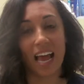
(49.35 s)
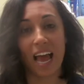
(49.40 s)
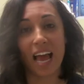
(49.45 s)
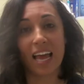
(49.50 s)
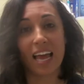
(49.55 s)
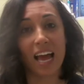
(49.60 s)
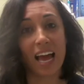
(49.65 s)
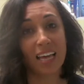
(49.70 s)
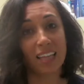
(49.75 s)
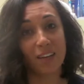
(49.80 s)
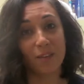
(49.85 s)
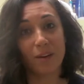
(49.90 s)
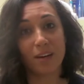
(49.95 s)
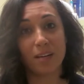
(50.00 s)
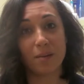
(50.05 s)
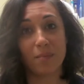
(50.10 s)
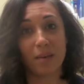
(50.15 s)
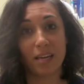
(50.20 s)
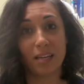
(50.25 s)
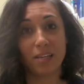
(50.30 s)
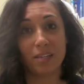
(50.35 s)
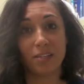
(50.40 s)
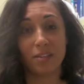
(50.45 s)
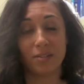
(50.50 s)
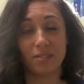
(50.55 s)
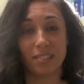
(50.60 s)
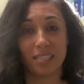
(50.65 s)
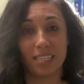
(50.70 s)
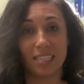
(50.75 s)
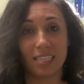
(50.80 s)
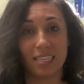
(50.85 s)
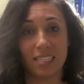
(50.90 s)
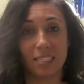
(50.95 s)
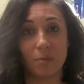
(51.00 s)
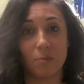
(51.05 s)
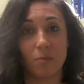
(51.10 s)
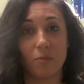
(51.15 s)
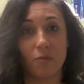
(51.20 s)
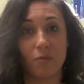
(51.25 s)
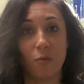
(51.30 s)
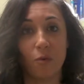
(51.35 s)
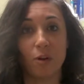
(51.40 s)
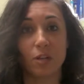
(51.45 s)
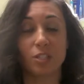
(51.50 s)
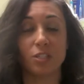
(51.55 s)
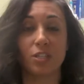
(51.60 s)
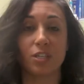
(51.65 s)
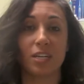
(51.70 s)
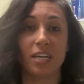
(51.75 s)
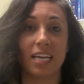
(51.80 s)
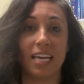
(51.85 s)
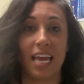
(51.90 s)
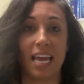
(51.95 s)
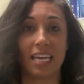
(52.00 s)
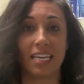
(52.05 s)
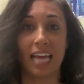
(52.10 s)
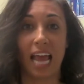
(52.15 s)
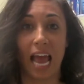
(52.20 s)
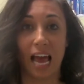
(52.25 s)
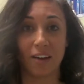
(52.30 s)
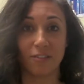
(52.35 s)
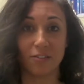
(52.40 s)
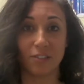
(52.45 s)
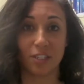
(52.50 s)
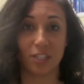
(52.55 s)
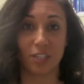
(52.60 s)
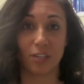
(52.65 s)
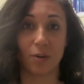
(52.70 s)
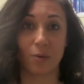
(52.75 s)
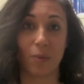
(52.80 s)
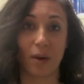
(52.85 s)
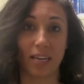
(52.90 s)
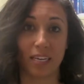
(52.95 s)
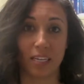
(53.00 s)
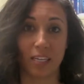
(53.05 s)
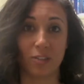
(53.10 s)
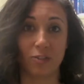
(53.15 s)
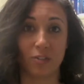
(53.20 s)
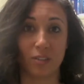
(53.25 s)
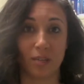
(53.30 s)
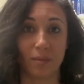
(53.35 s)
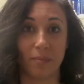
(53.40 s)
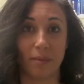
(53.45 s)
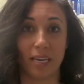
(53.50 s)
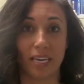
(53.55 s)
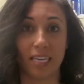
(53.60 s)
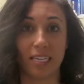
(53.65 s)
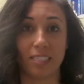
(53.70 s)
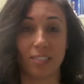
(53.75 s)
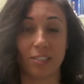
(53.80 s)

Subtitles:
I highly recommend using this before, during, and after your whitening treatment